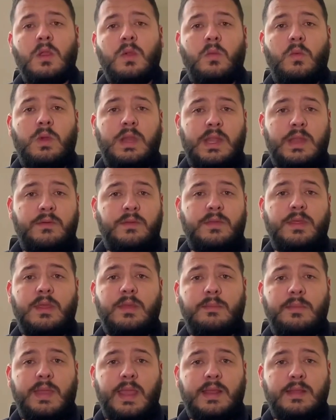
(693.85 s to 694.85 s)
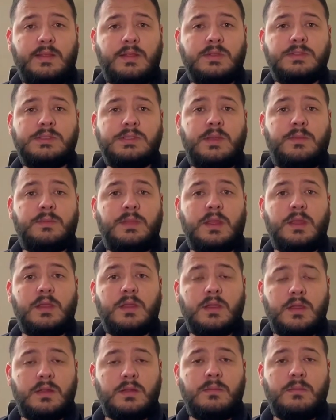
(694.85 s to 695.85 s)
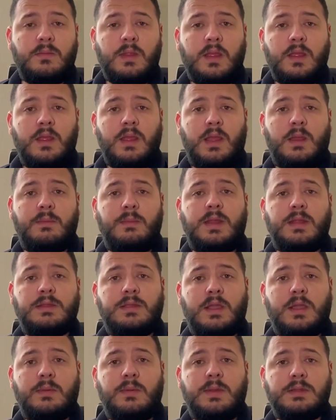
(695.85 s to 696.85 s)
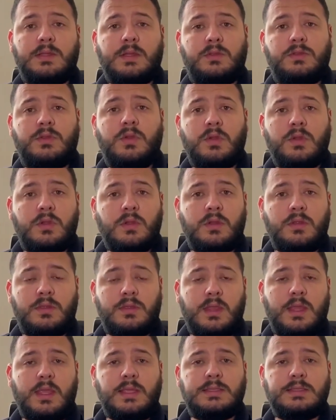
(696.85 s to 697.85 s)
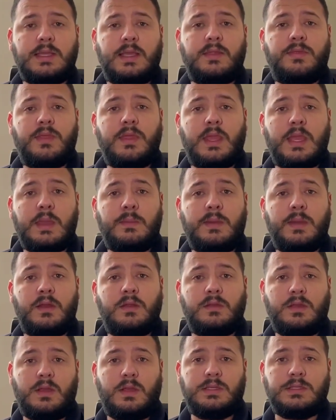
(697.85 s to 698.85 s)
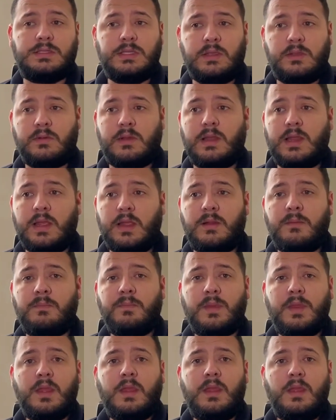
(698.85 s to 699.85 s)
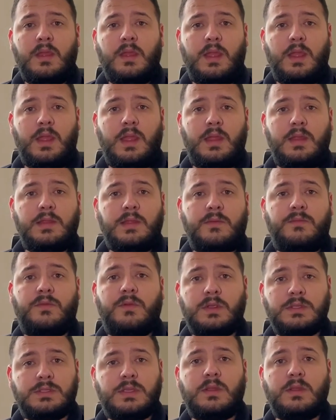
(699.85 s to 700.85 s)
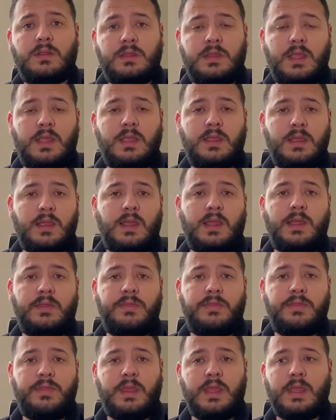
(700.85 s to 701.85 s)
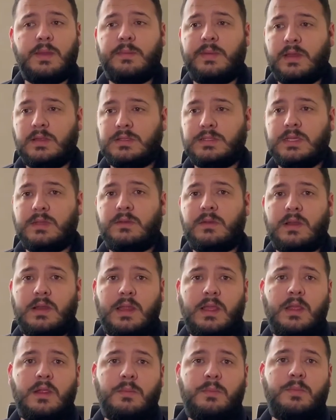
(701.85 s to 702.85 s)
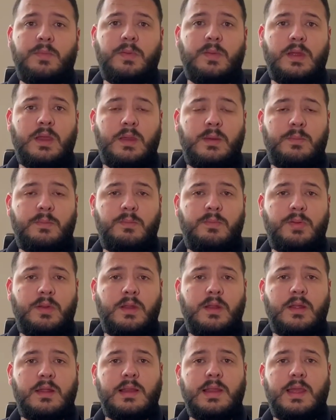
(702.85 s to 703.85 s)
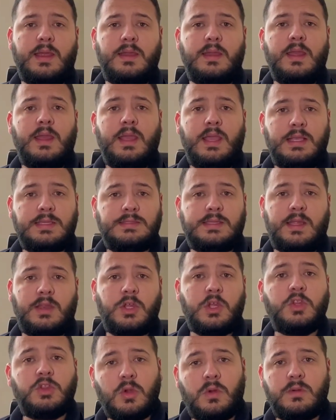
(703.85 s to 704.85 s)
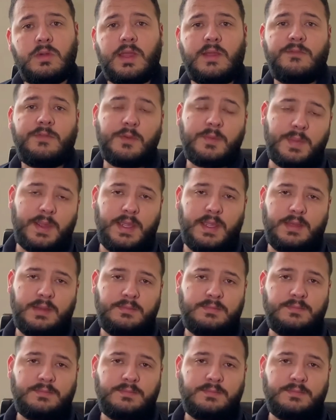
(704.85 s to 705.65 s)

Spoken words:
With everything bad, there's something good. I'm gonna talk about the 2 good things I think about Secret Lair. And the first good thing I think about Secret Lair product line is that you don't have to buy it.